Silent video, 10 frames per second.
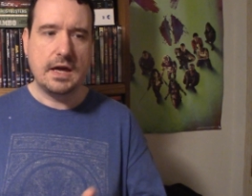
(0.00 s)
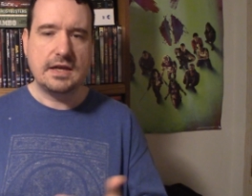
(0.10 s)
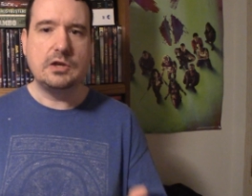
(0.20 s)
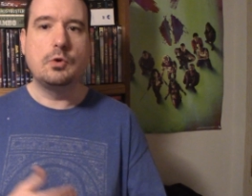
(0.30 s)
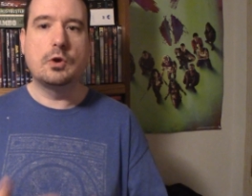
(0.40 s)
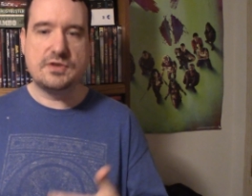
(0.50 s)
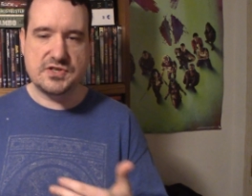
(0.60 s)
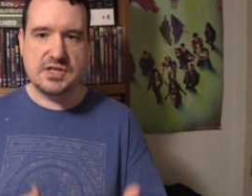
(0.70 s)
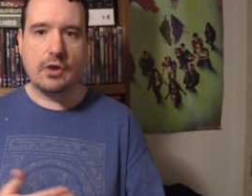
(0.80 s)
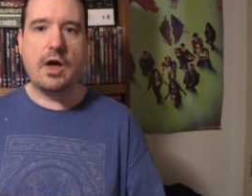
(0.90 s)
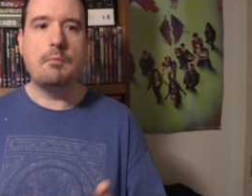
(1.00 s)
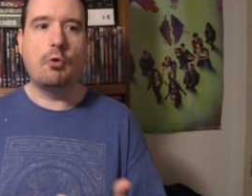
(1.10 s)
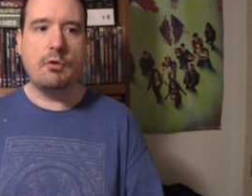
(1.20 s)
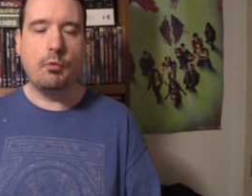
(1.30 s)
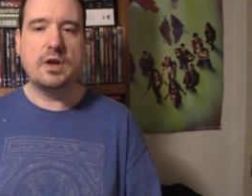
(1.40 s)
You get to see a lot
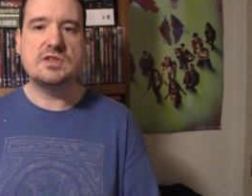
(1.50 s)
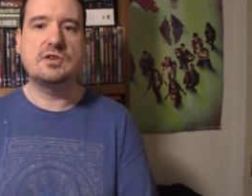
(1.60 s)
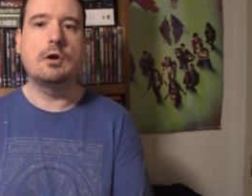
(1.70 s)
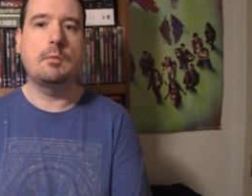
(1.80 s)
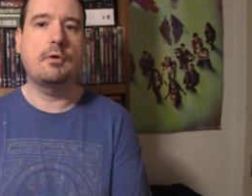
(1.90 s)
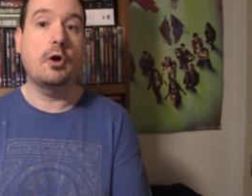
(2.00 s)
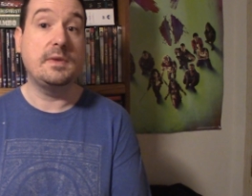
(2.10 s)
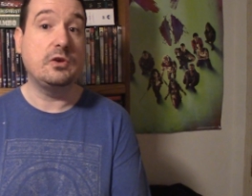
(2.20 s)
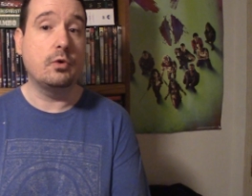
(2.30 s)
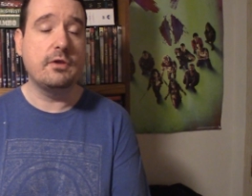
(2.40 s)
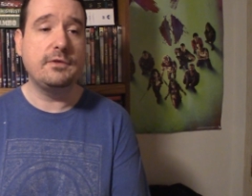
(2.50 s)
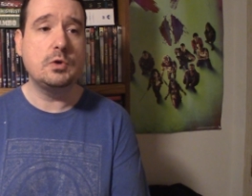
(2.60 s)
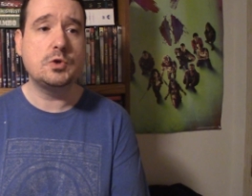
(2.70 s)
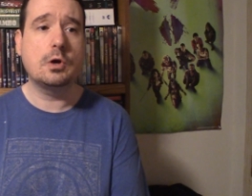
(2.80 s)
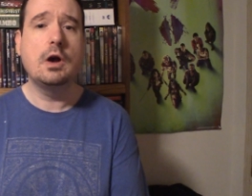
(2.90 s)
more of what he's going to probably be doing in the
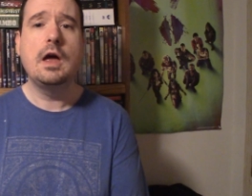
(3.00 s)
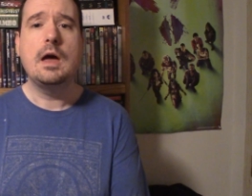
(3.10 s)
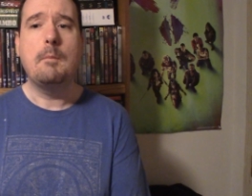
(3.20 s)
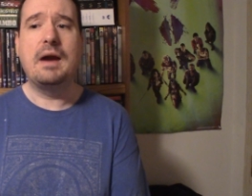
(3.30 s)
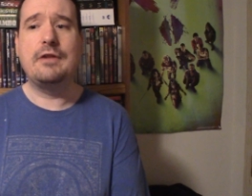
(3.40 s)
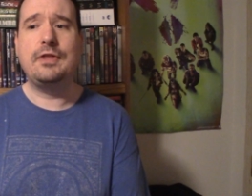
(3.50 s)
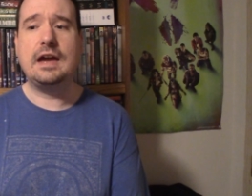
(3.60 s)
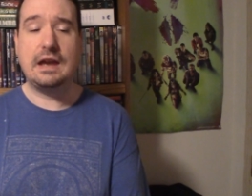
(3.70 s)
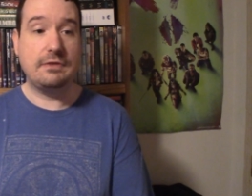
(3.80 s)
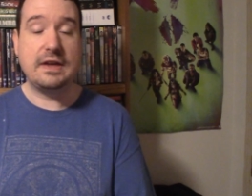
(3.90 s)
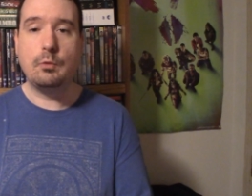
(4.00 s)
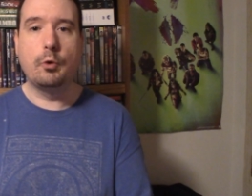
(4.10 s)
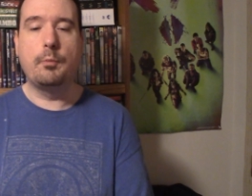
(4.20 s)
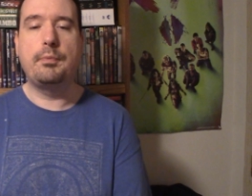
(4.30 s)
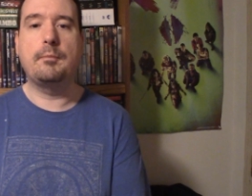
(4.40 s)
future. But I think
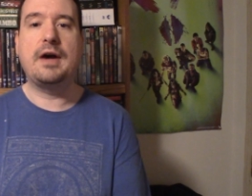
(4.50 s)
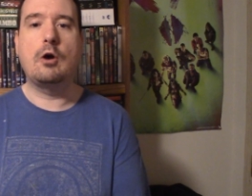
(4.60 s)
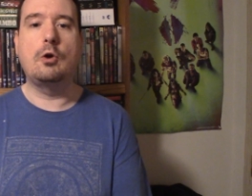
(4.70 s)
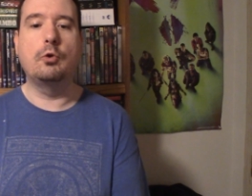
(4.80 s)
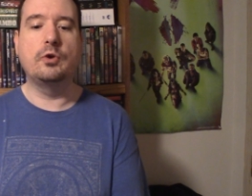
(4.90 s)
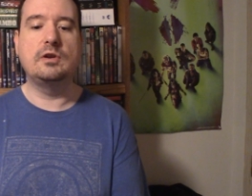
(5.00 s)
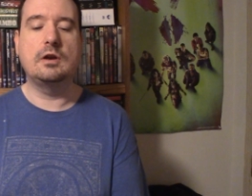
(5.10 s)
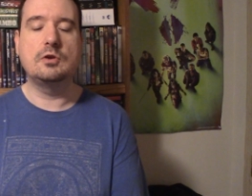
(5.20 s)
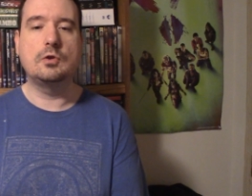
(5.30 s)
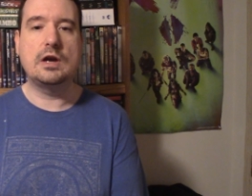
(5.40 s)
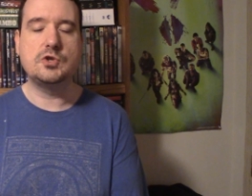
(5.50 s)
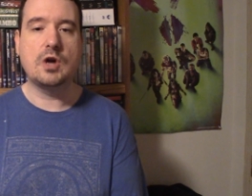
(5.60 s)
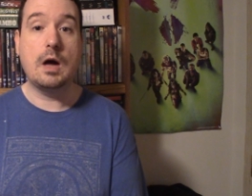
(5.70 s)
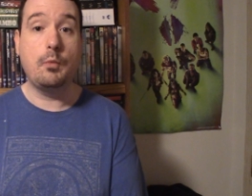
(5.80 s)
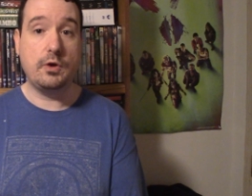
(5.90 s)
Will Poulter really did a great
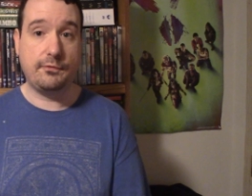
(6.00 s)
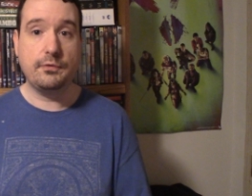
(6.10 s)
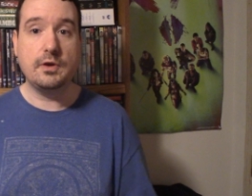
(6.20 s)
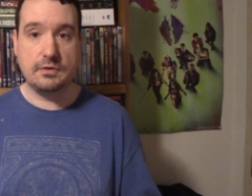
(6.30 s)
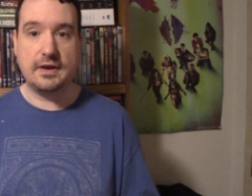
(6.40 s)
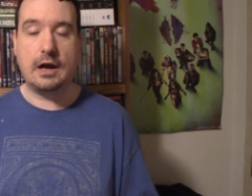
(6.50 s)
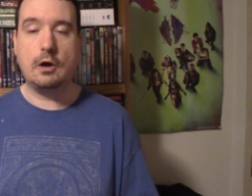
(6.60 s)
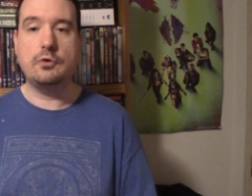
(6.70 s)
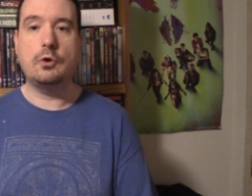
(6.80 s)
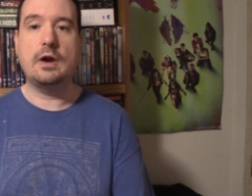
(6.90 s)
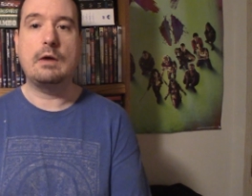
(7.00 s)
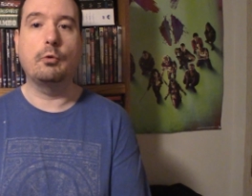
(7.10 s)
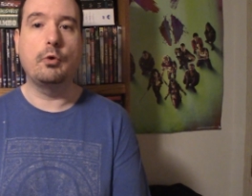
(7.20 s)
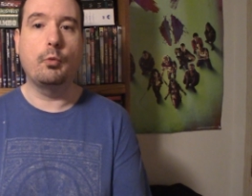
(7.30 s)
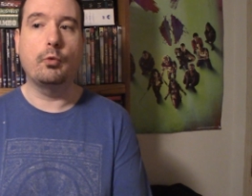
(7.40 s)
job with the character, and I
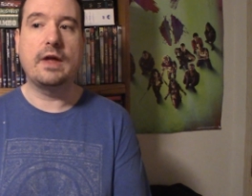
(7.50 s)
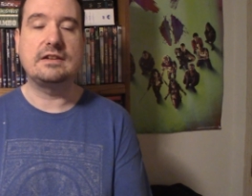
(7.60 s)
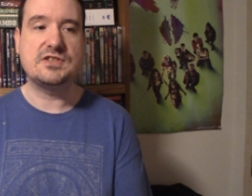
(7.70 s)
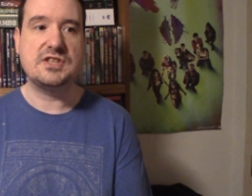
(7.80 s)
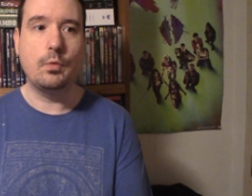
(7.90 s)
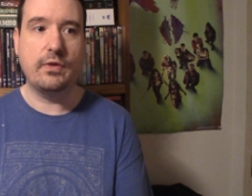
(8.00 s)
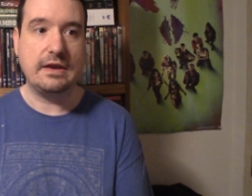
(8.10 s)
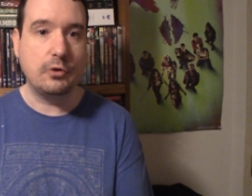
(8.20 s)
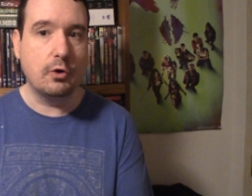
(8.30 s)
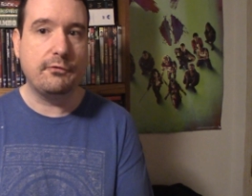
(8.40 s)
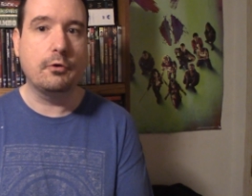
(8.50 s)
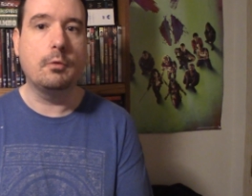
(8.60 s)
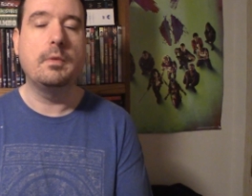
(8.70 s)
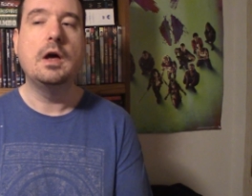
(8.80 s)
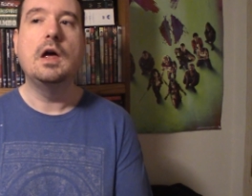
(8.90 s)
really would like to see what they do with
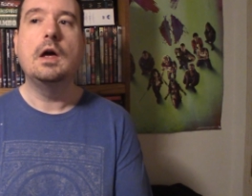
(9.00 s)
him.